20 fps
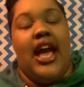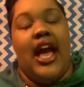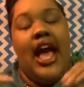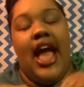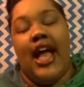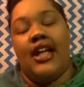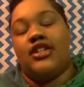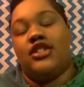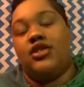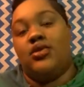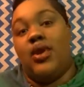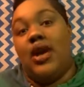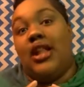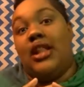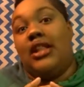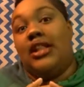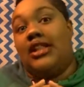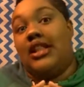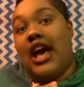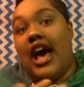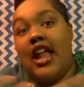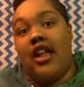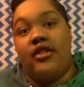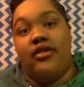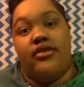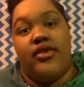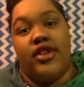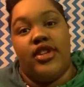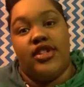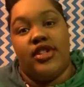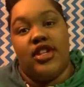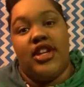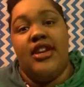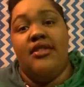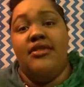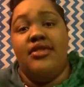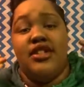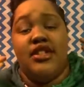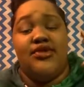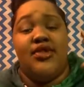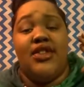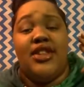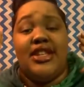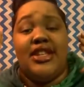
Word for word: I had to do a lot of research, even just for